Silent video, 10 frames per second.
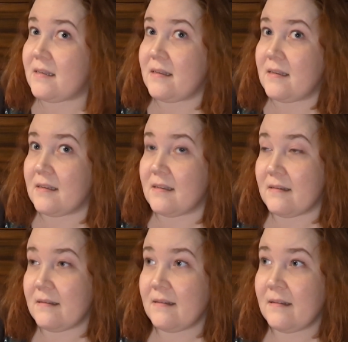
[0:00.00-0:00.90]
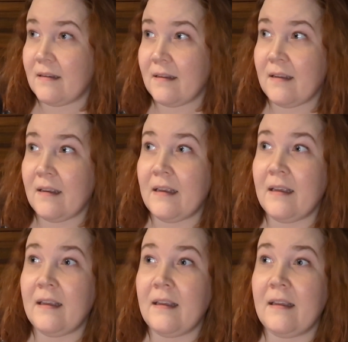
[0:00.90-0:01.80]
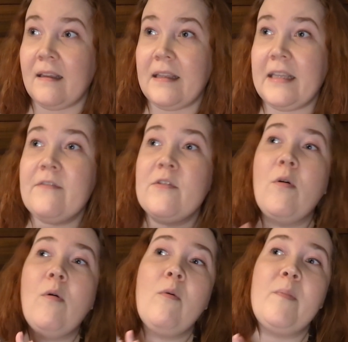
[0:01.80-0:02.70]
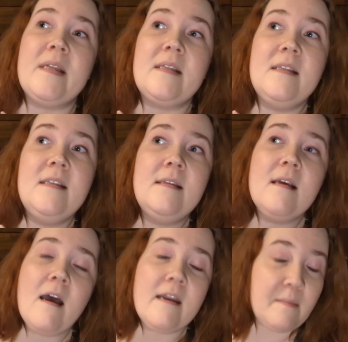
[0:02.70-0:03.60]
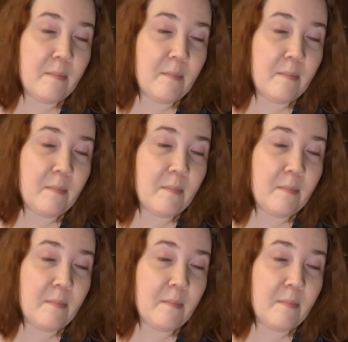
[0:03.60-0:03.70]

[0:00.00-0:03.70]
season, even though it won't be done